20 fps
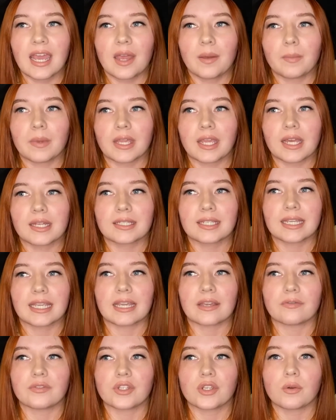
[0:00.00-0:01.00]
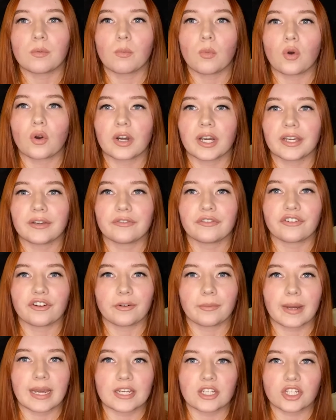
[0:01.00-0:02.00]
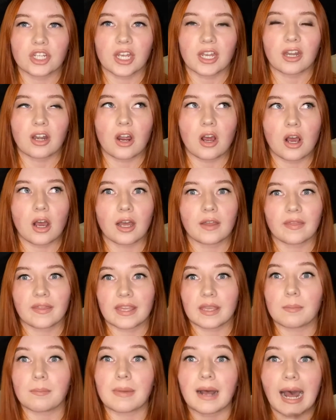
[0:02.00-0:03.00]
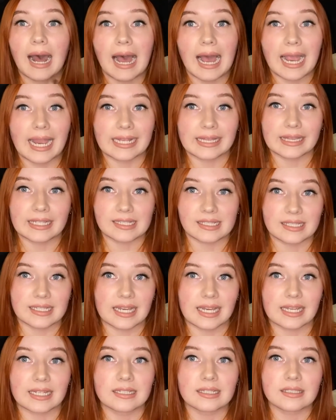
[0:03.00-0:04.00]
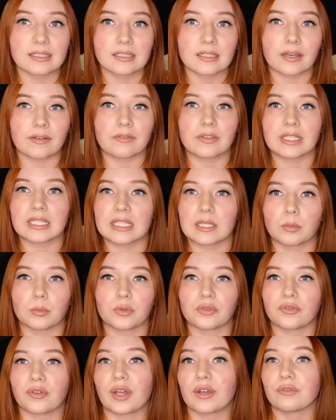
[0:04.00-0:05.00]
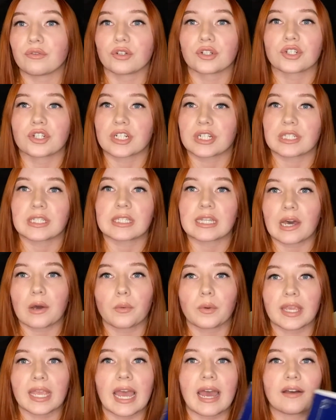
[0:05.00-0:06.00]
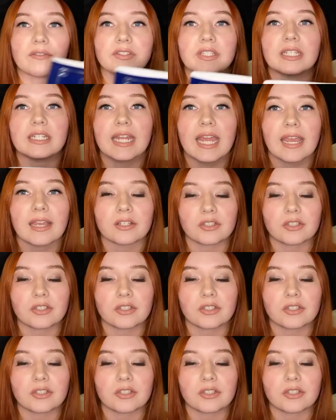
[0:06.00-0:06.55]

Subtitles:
because it gives you more information on the behind the scenes of the simplified versions that we have today.